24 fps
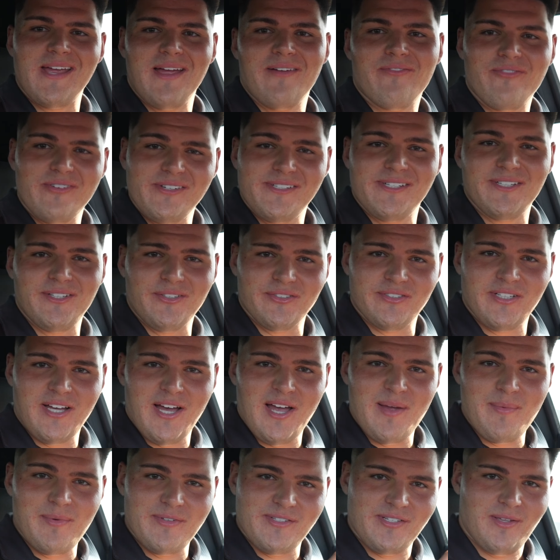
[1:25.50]
every single
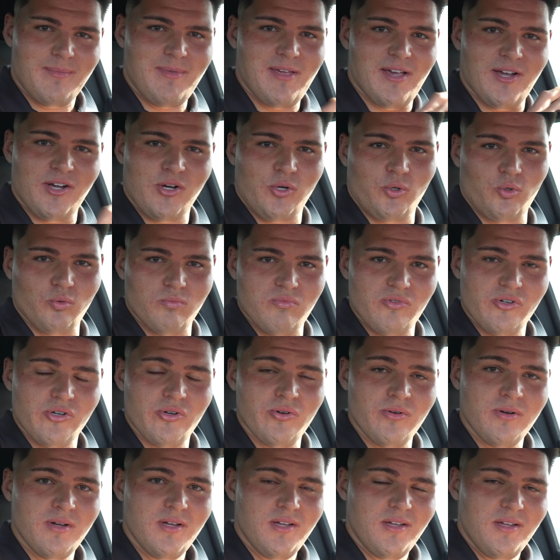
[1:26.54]
time. It's gonna be a cold brew,
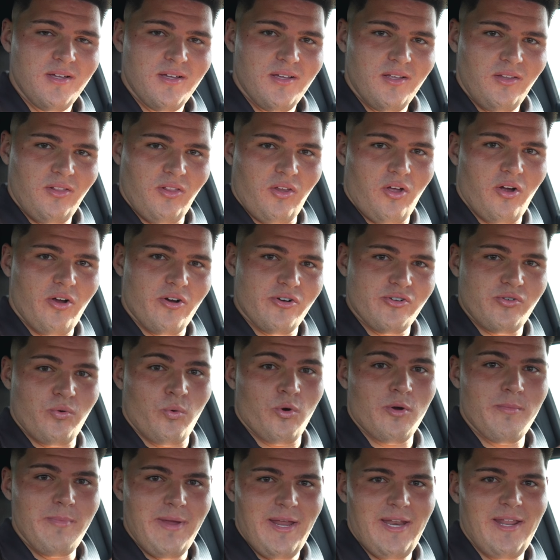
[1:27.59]
large
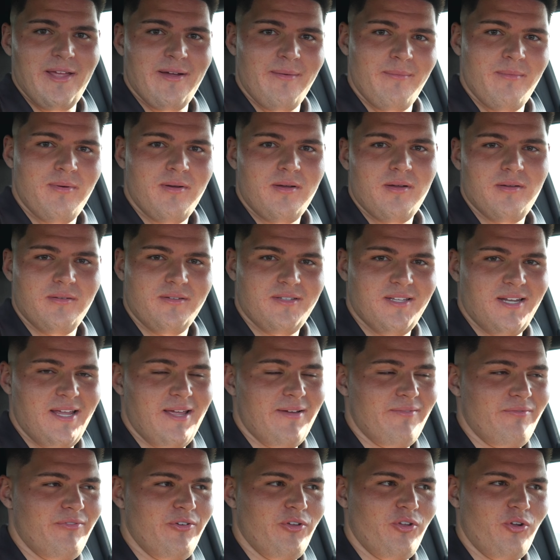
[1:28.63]
or medium. Today
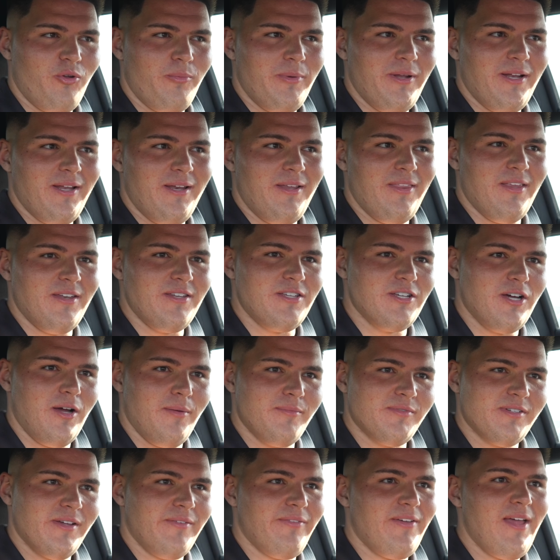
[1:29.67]
I'm feeling a little bit in the
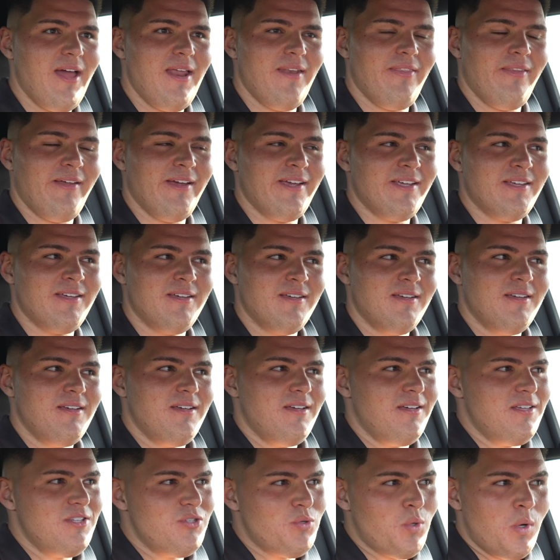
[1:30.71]
dumps. I've gotten like
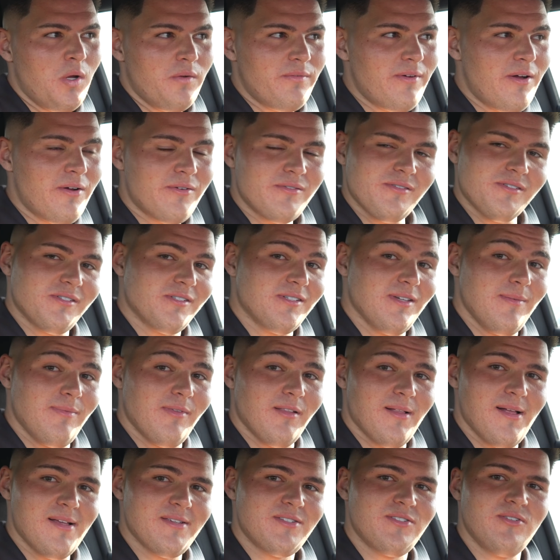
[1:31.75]
12 hours of sleep the
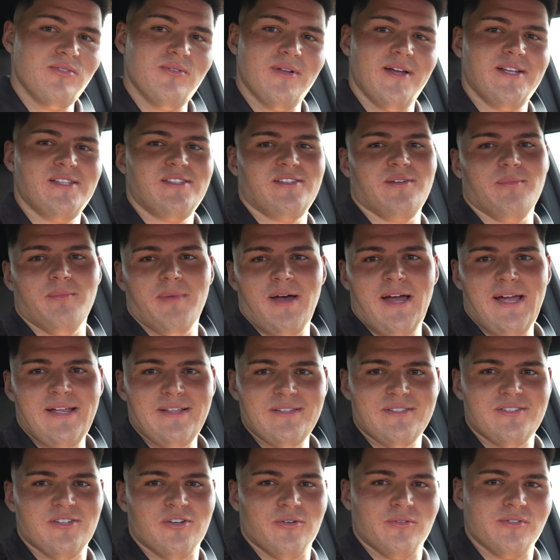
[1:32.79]
last 2 nights combined,
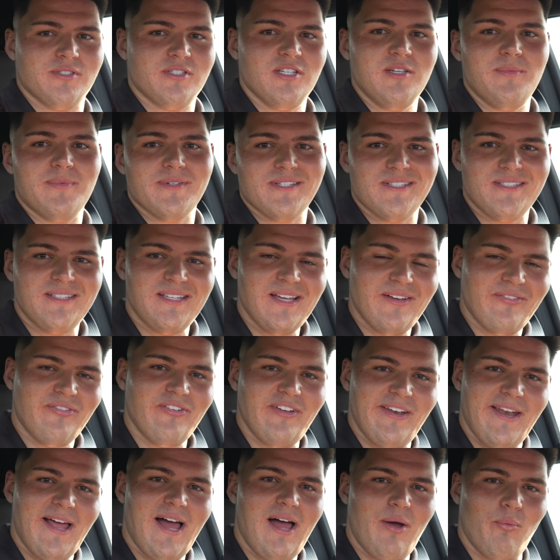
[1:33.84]
so sleep is
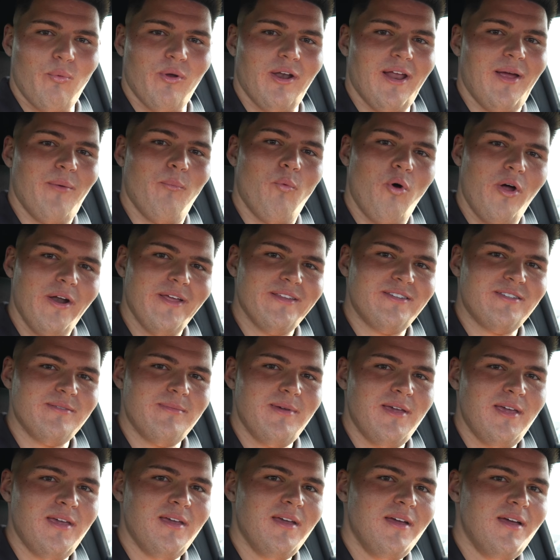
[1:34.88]
definitely not what I want it to
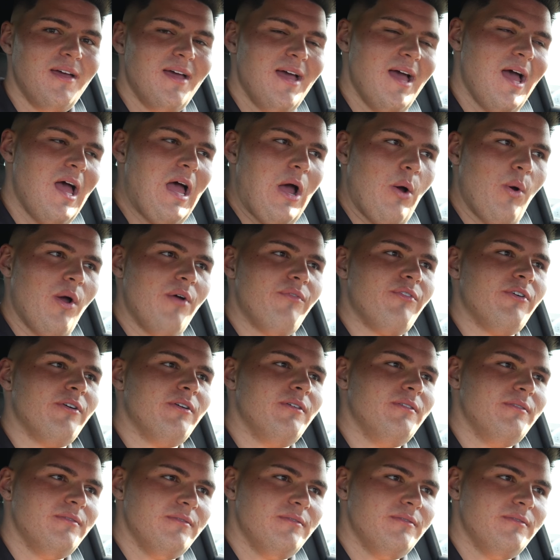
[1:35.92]
be. However,